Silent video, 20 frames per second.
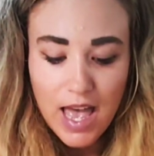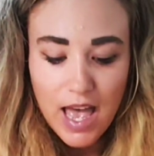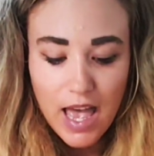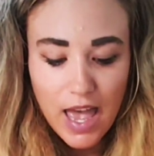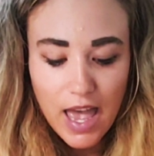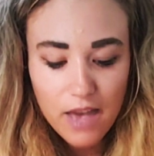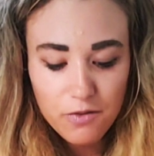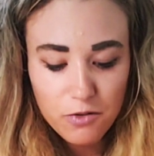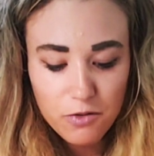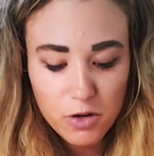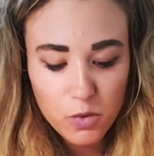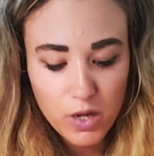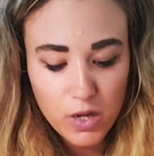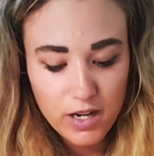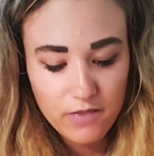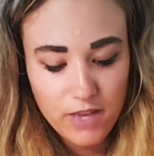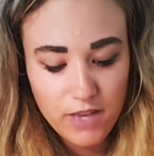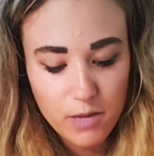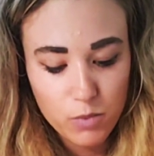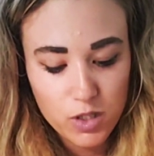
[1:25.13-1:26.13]
Every one
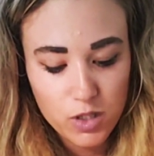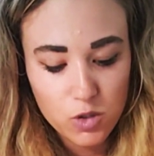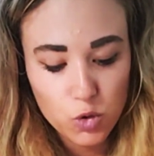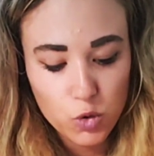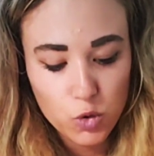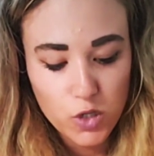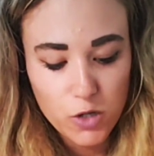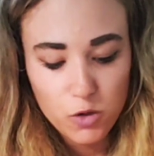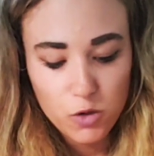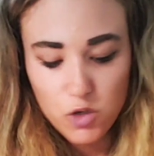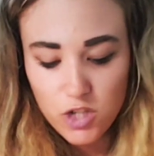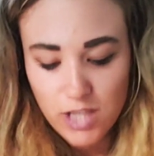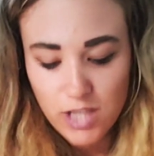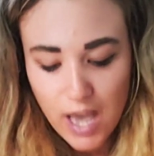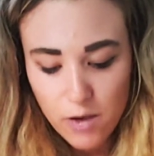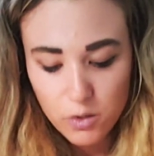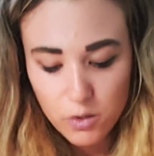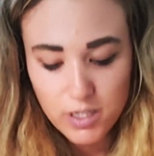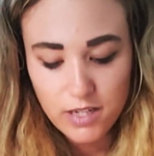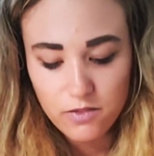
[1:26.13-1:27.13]
of them was also
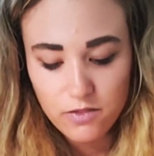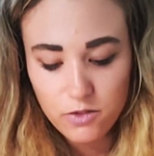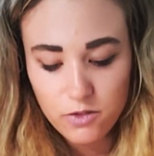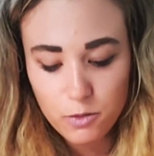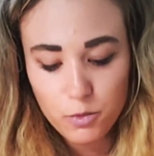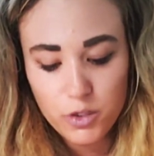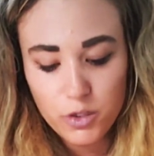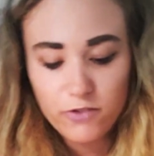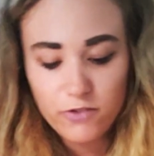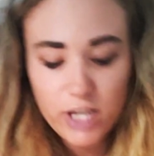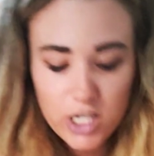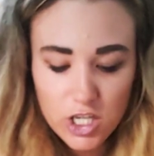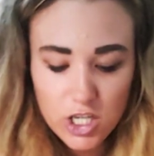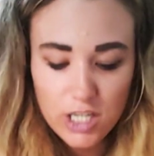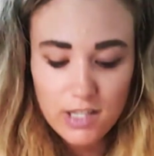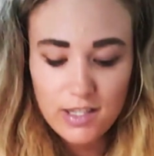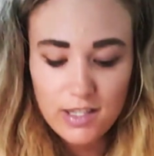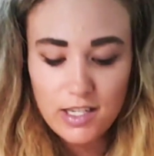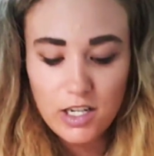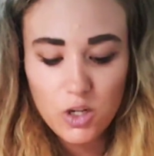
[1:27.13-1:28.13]
shouting for
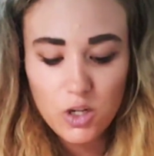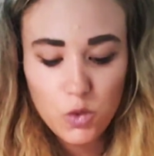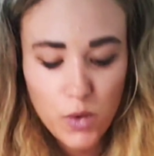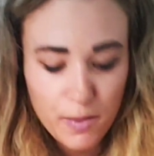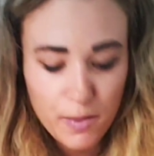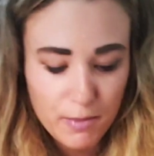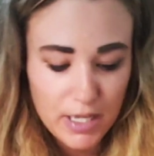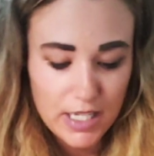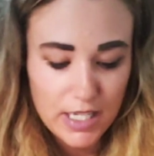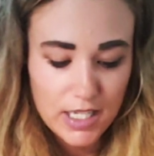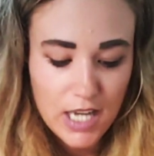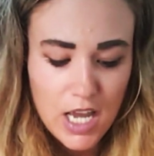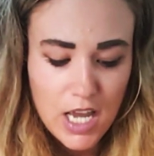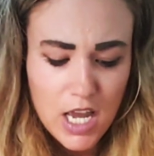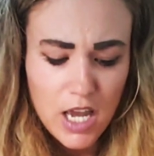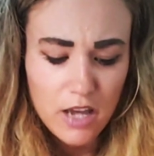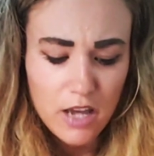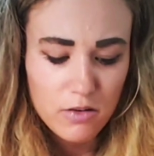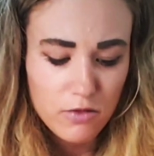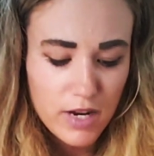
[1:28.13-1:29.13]
provisions and equipment
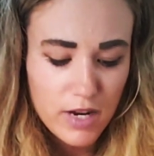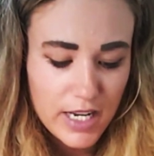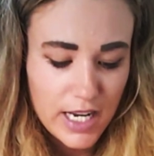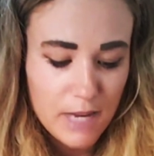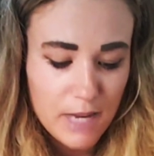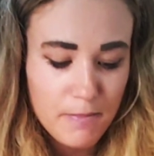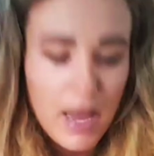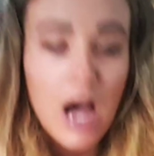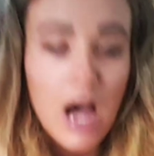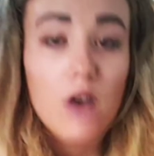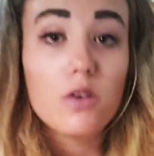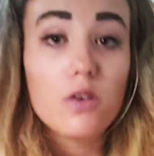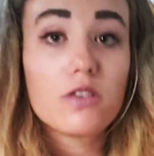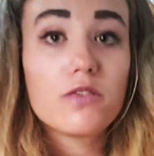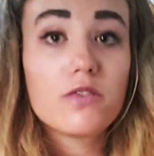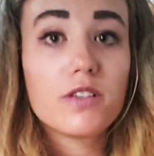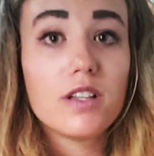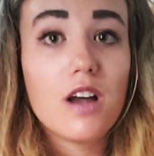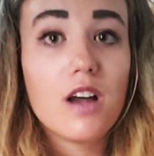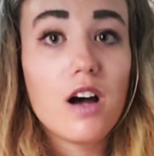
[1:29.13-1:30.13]
and running about
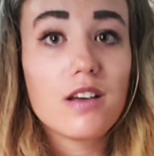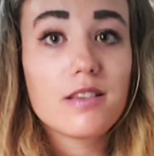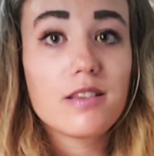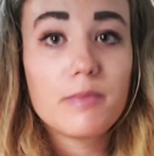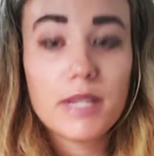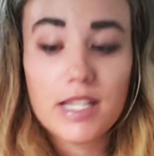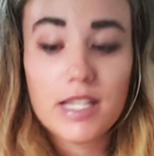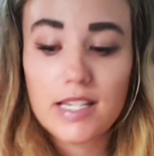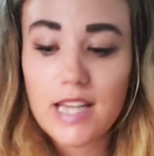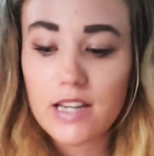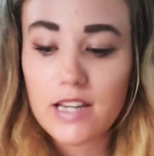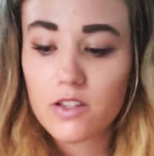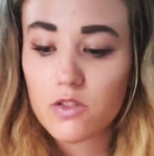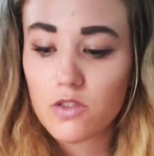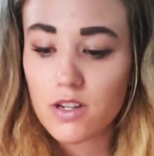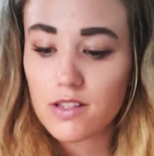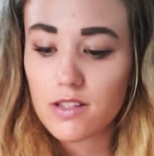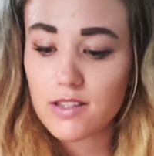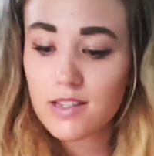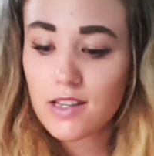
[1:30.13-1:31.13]
for last-minute
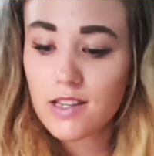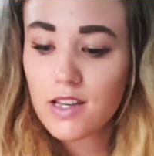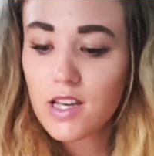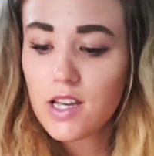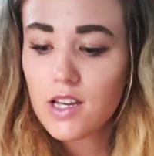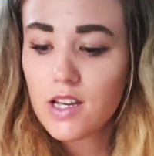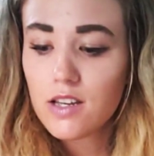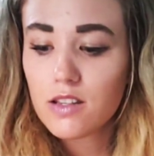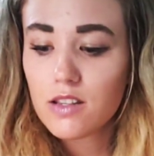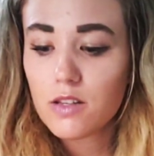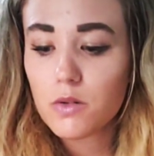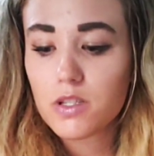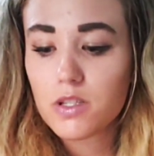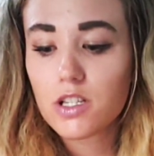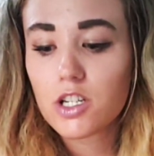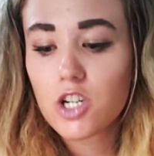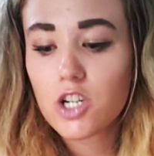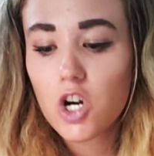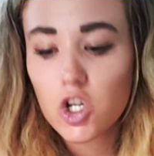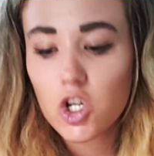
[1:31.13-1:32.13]
extras. There was a
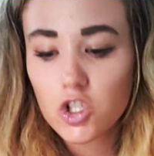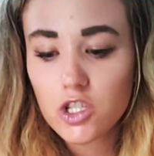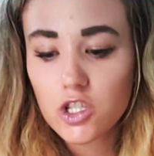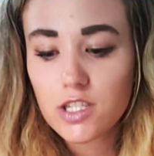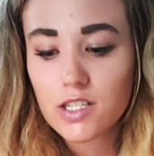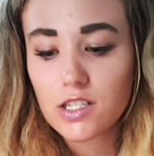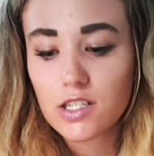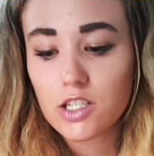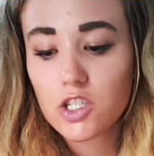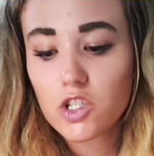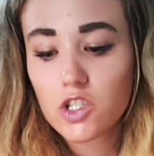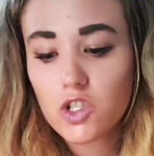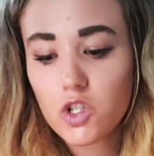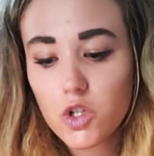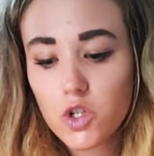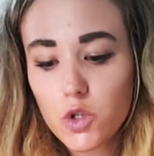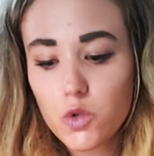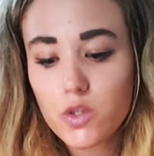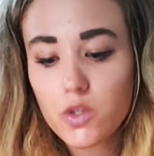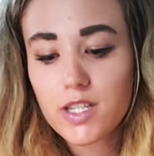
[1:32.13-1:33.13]
constant
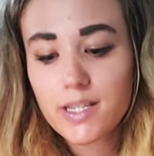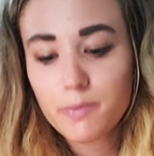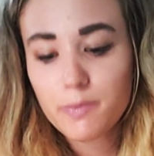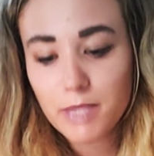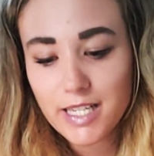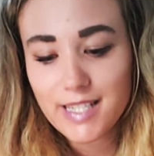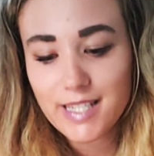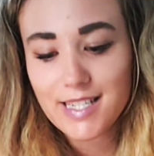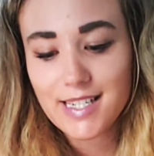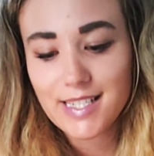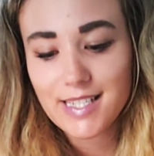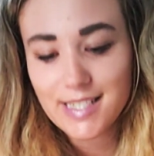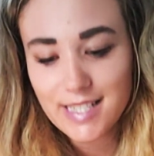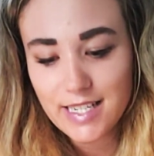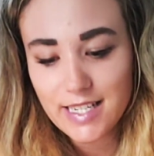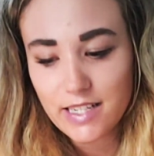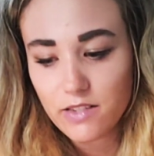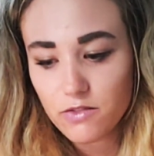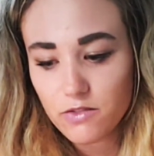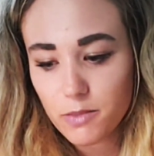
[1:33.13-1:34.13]
tooth-splitting
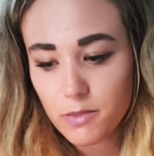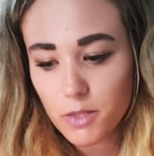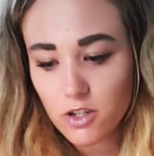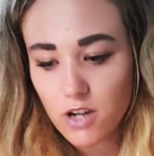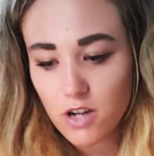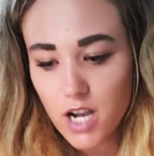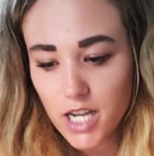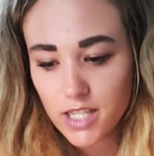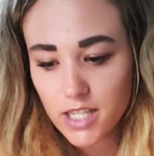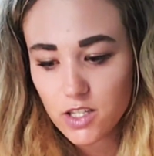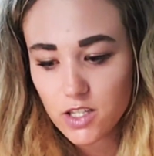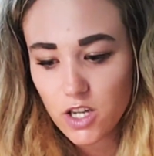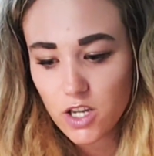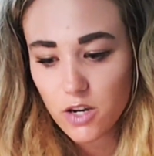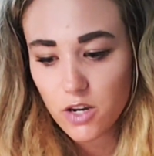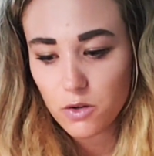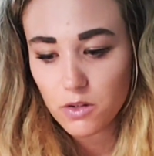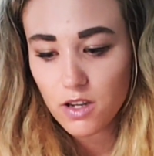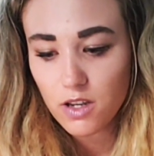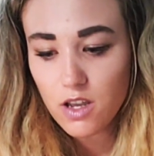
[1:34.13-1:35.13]
din from the
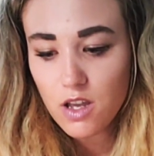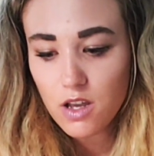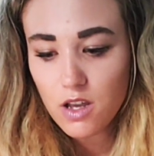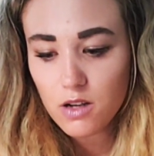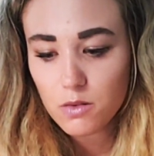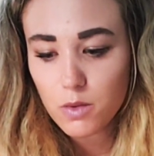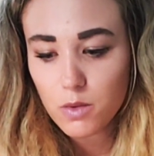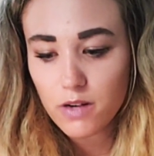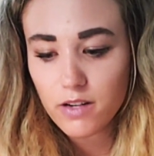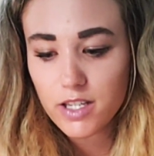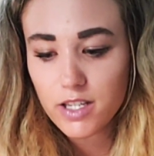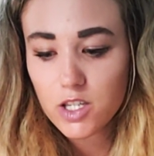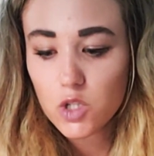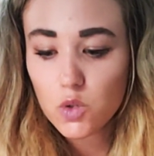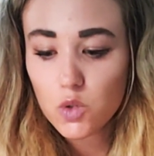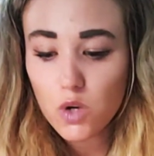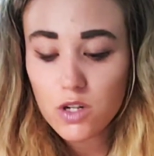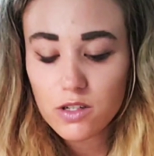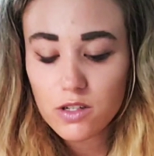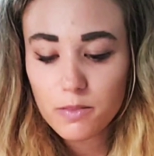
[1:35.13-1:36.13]
grindstone, where a
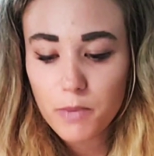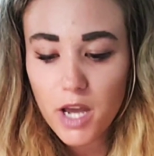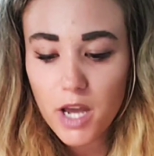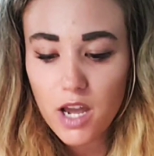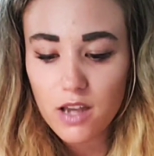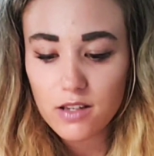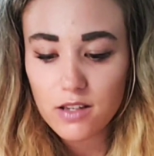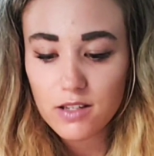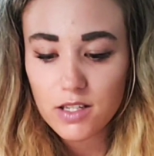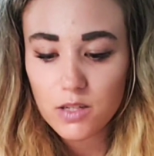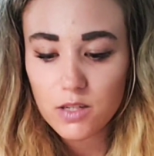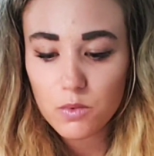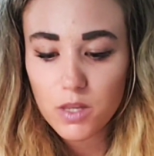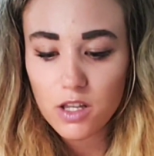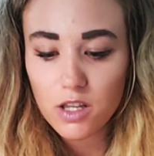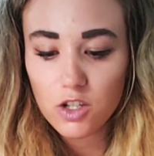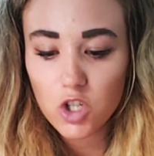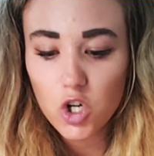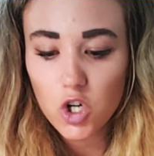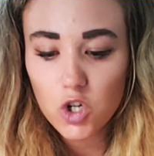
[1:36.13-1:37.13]
squat person with
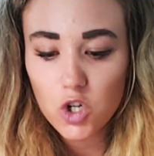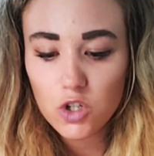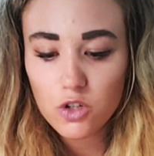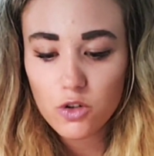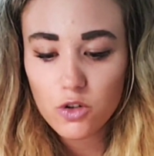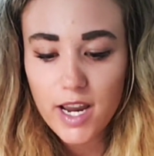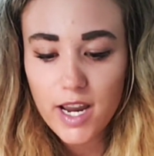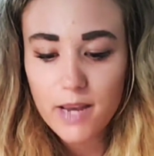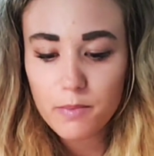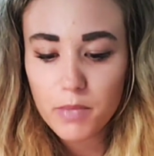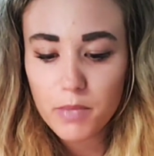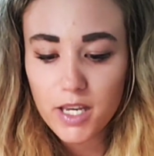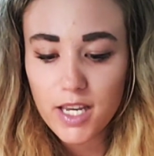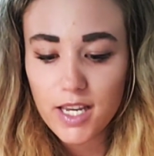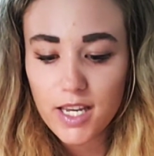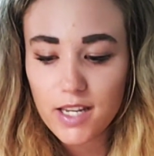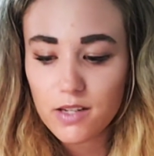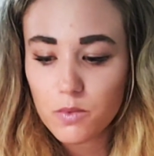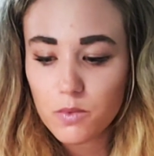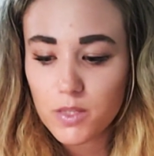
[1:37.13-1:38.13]
a long grey
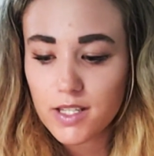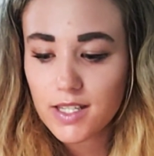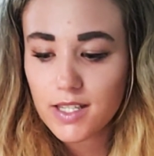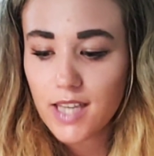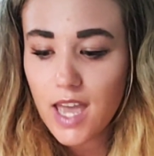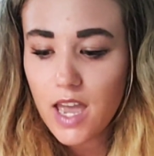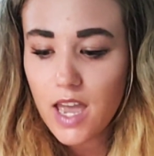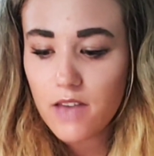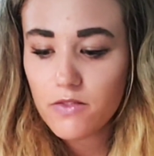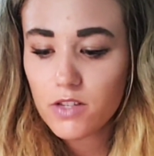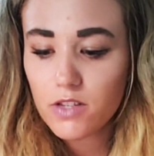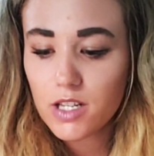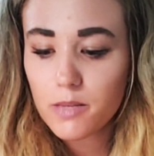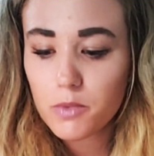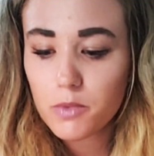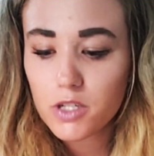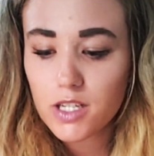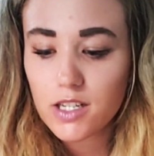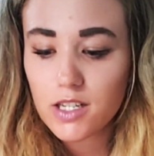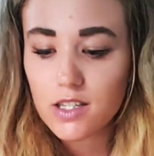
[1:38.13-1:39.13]
beard was carefully
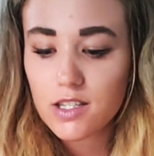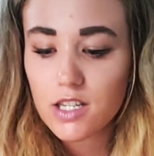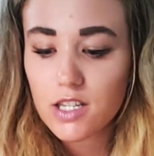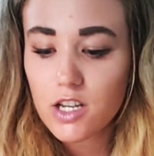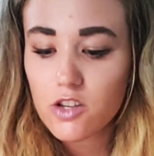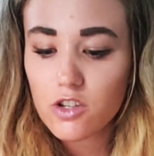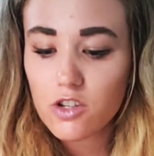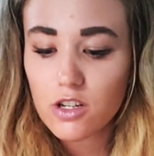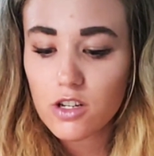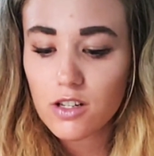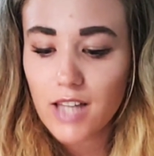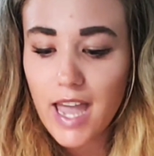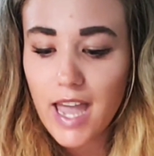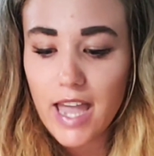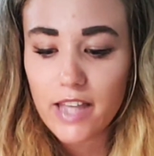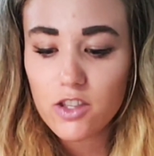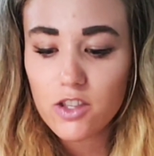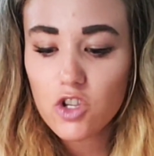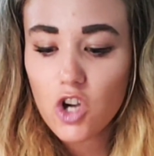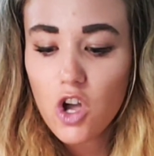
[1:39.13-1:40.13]
putting a surgical
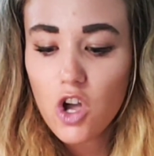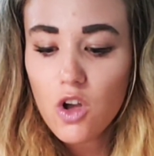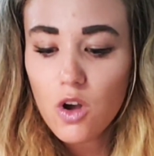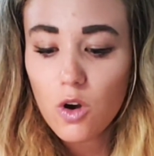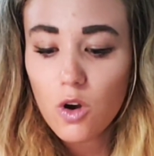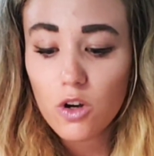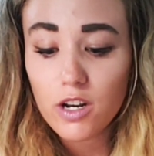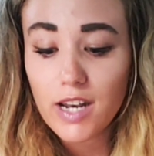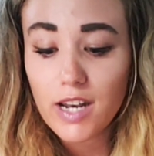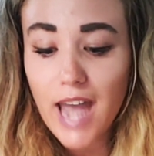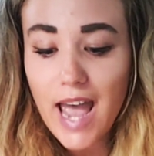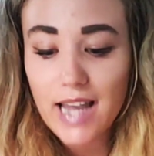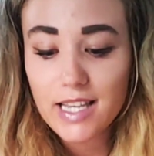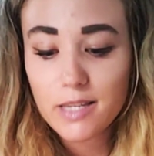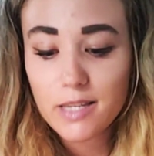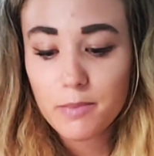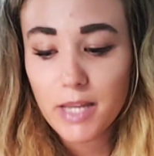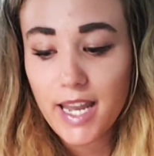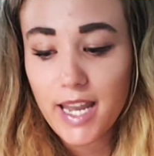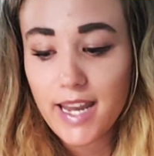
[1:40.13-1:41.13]
edge on an
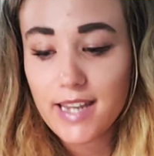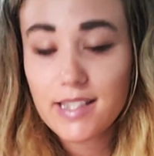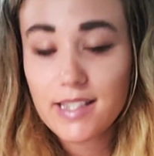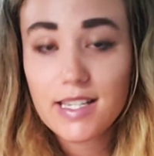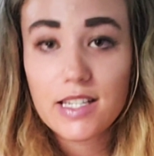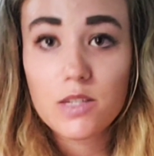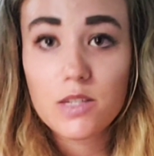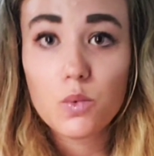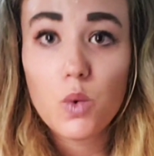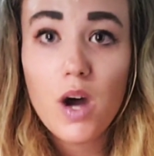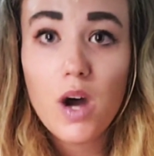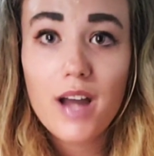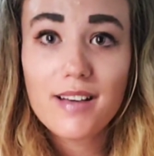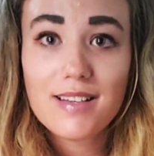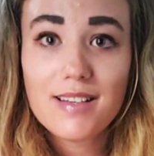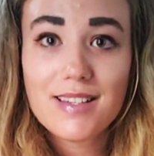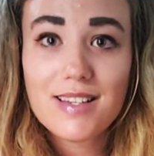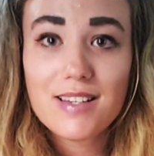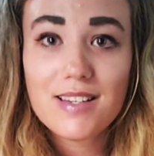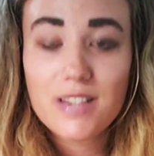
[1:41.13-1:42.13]
axe blade as wide
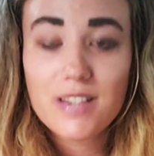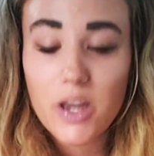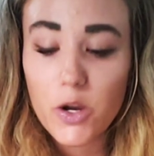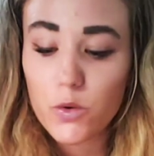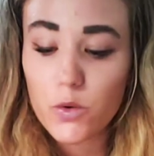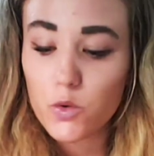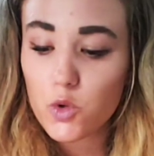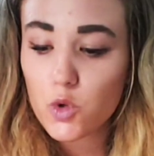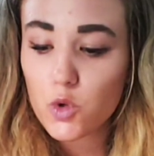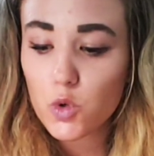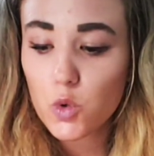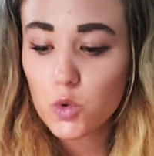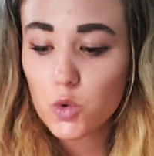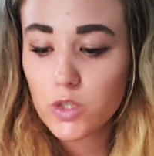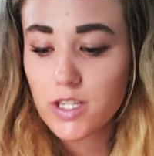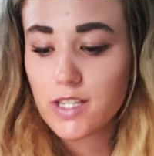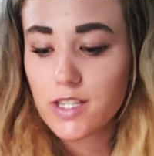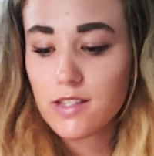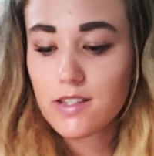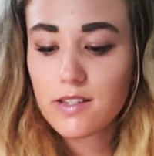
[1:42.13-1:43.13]
as his own
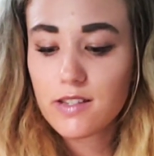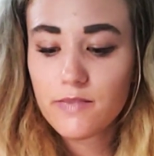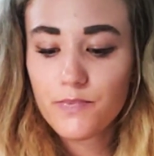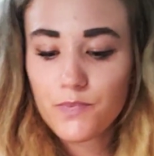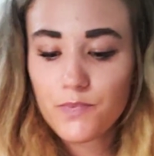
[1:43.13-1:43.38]
shoulders.